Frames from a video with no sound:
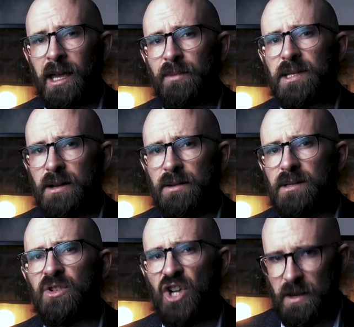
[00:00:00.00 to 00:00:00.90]
he was known
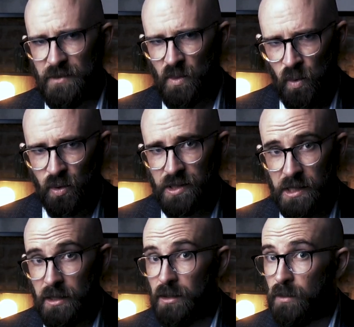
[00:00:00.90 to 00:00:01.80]
to James
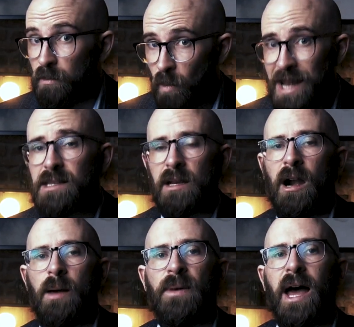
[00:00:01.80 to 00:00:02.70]
Woolsey, who went to
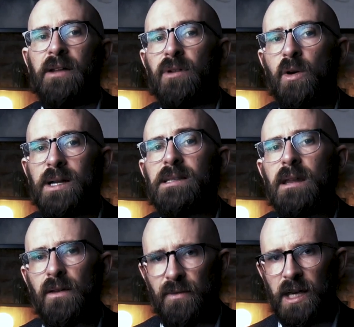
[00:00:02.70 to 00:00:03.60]
Karem and
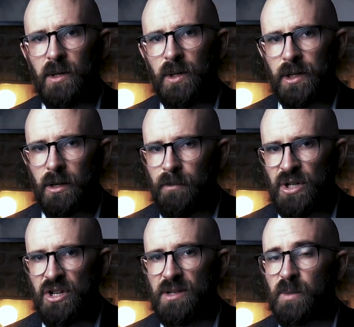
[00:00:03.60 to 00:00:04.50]
requested a vehicle that could
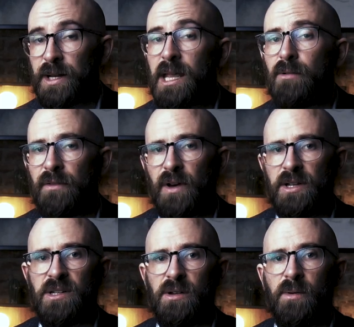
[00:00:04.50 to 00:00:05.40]
produce what he
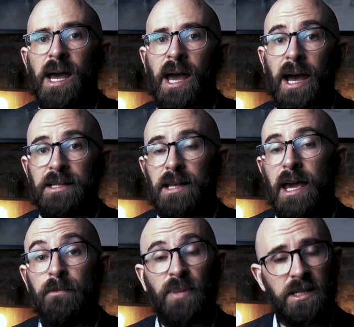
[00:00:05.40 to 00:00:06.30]
referred to as
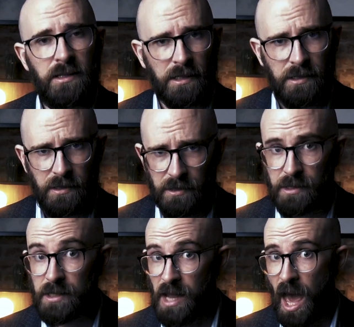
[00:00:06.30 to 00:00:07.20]
a persistent
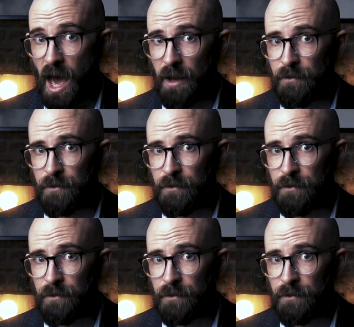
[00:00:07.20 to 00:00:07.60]
stare.